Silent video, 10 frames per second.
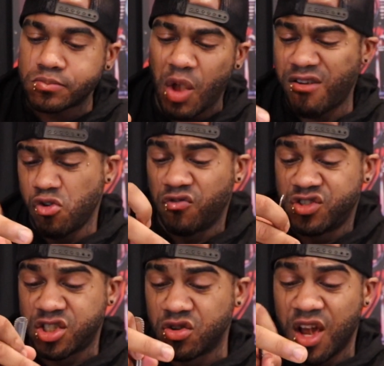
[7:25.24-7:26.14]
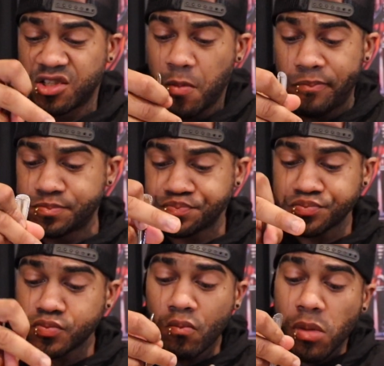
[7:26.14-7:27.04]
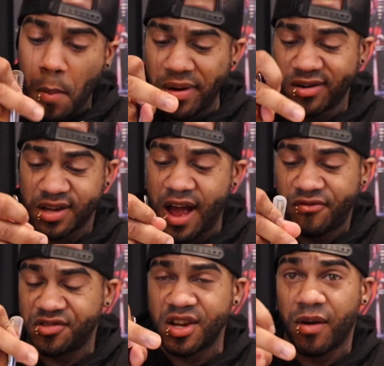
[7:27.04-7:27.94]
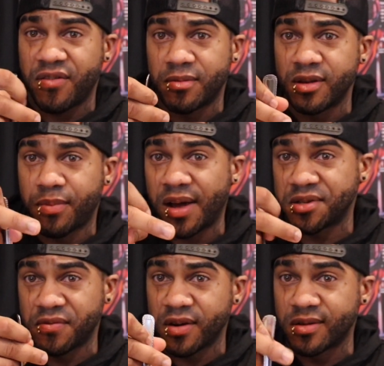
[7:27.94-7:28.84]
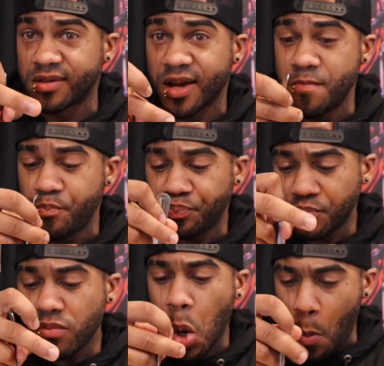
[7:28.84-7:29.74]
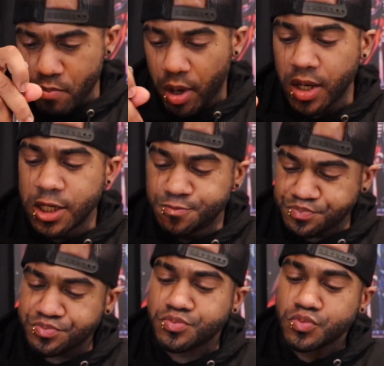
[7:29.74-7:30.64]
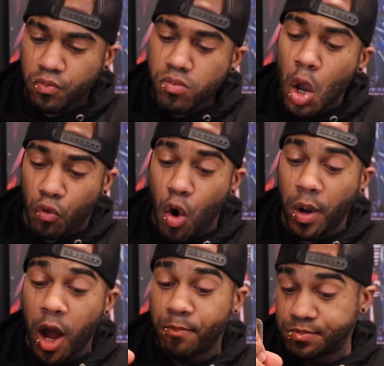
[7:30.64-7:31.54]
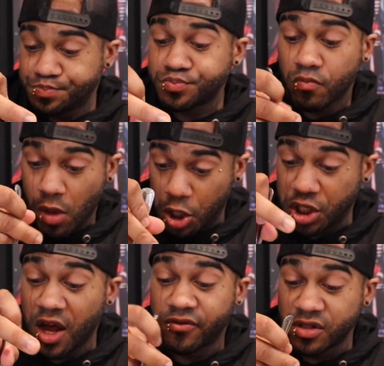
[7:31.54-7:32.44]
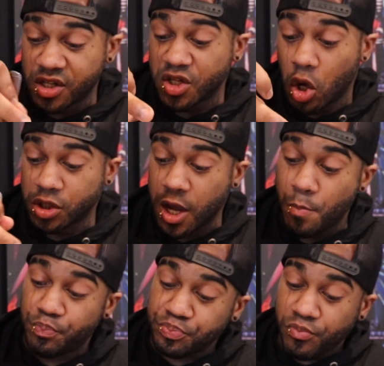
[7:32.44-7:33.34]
I don't know if she still does it because I haven't seen my family eat pasta in a very long time. But growing up, she definitely did this all the time.